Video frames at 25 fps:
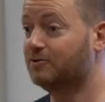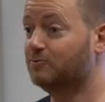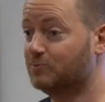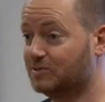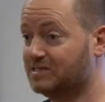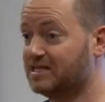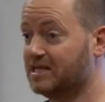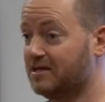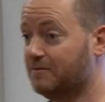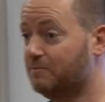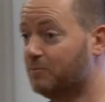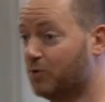that
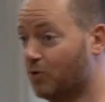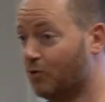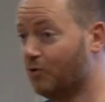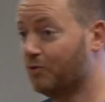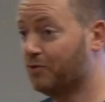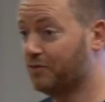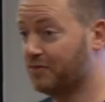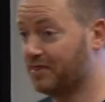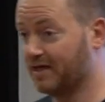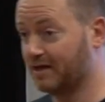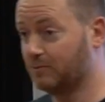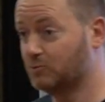was the
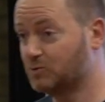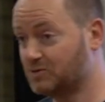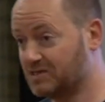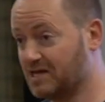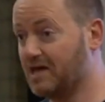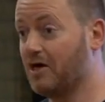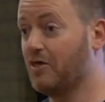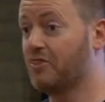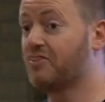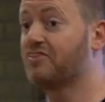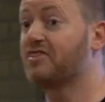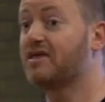important thing was
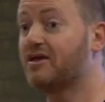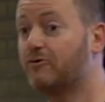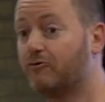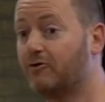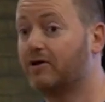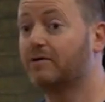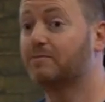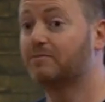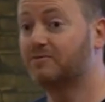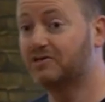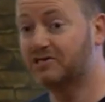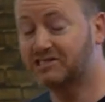
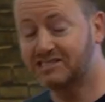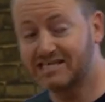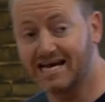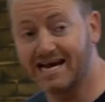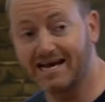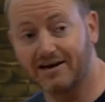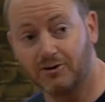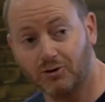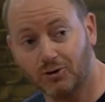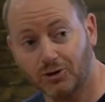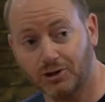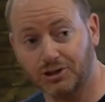Ethereum, the
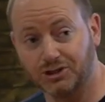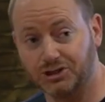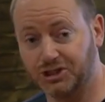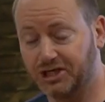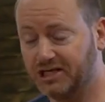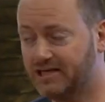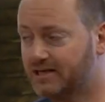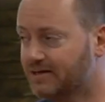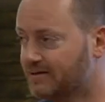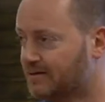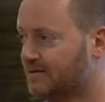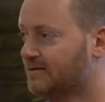
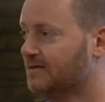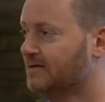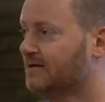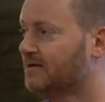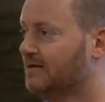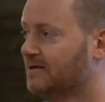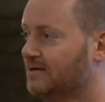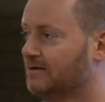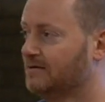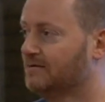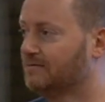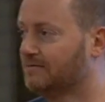technology.
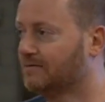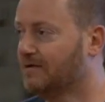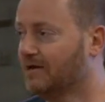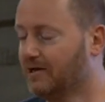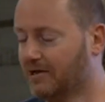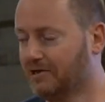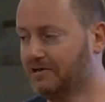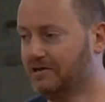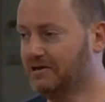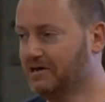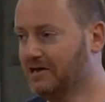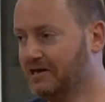
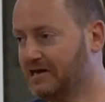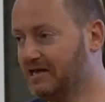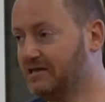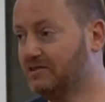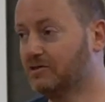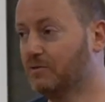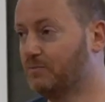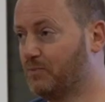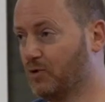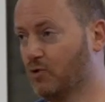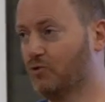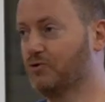And in
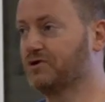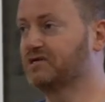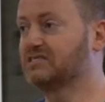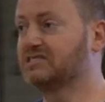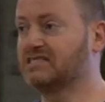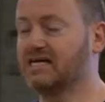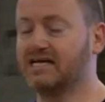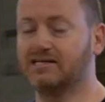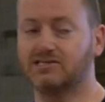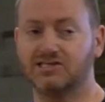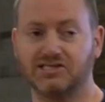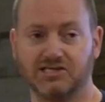the broader
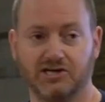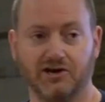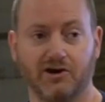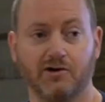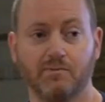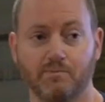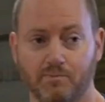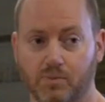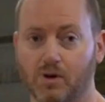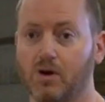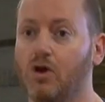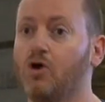sense,
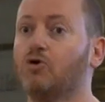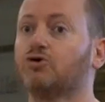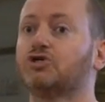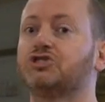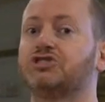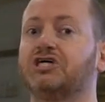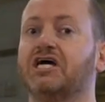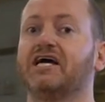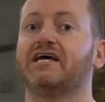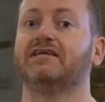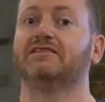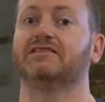
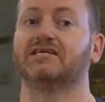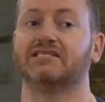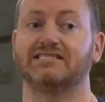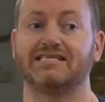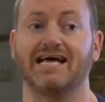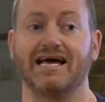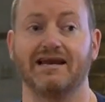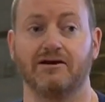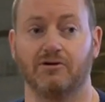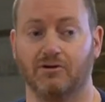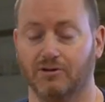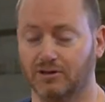blockchain, the
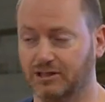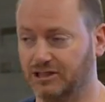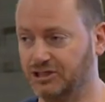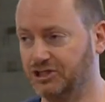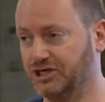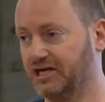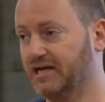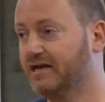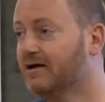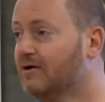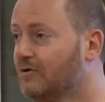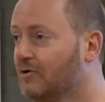
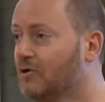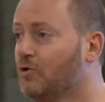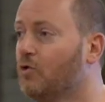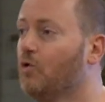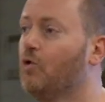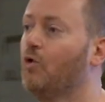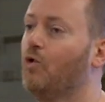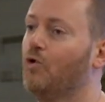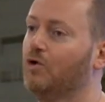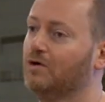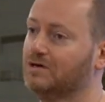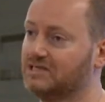technology,
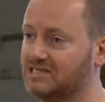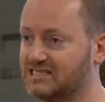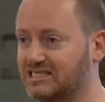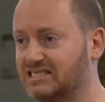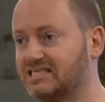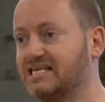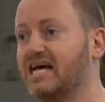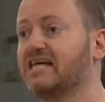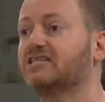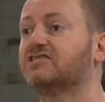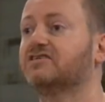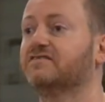or
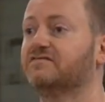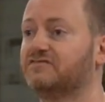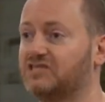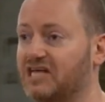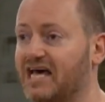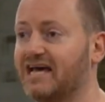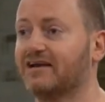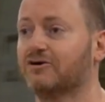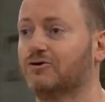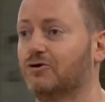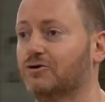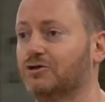set of
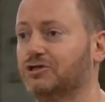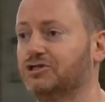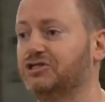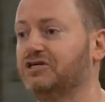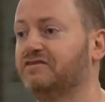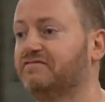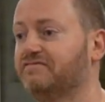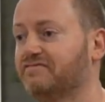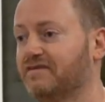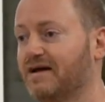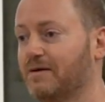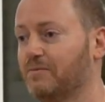
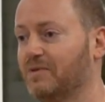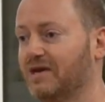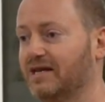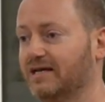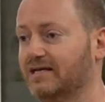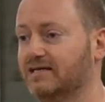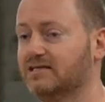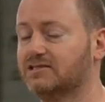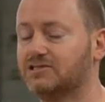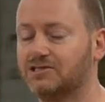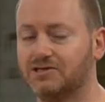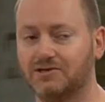technology
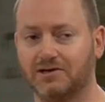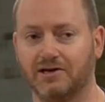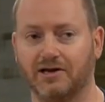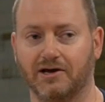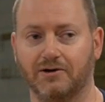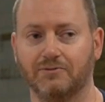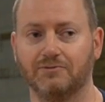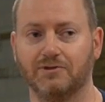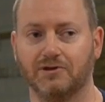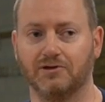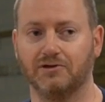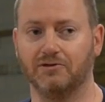families,
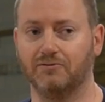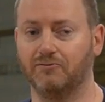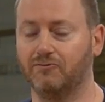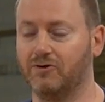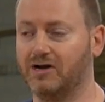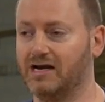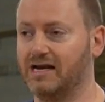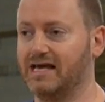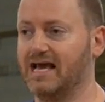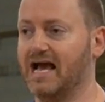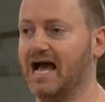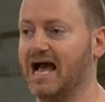that you
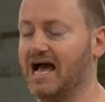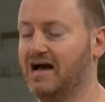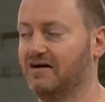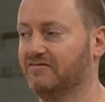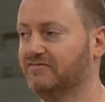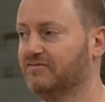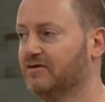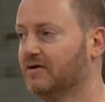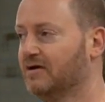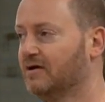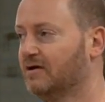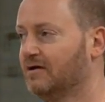really
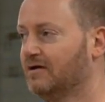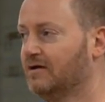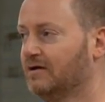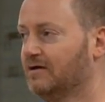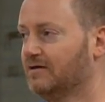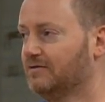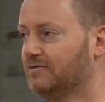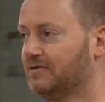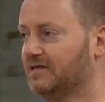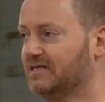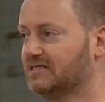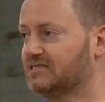have
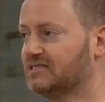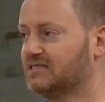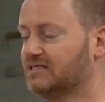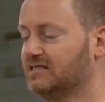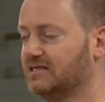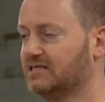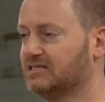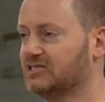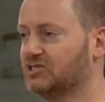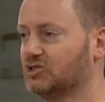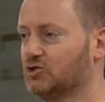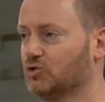
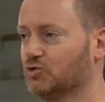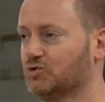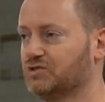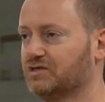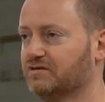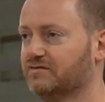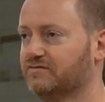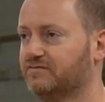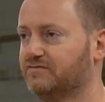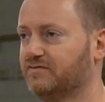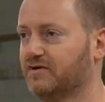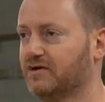this sort
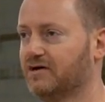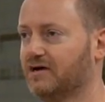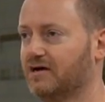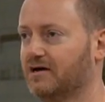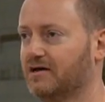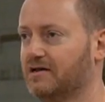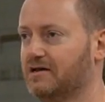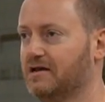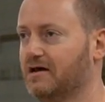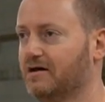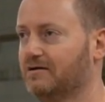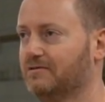of
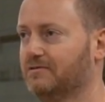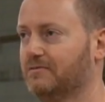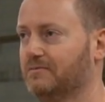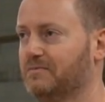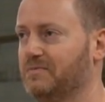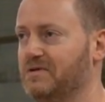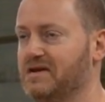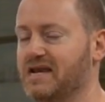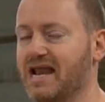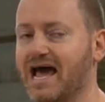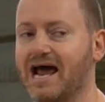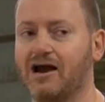
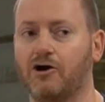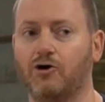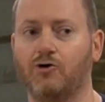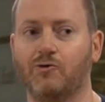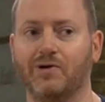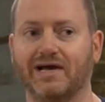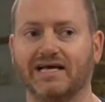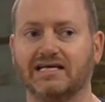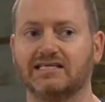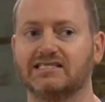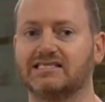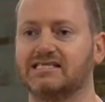
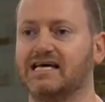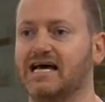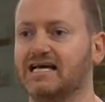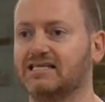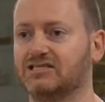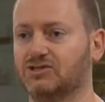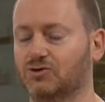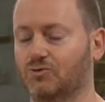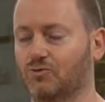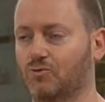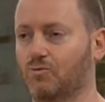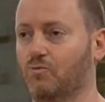narrowing
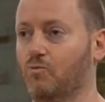set or